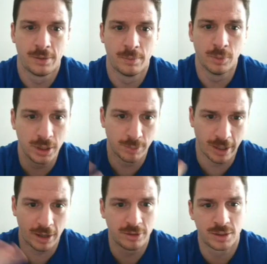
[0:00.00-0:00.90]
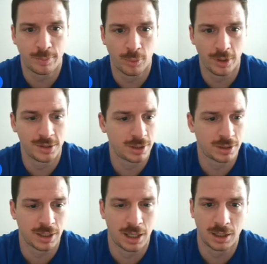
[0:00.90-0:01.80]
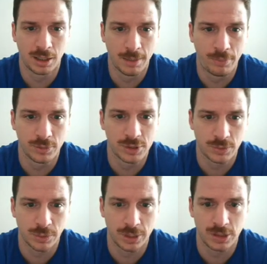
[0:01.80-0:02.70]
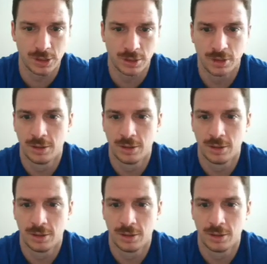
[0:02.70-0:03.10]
Malik Brown is pointing to Con Knipple to switch.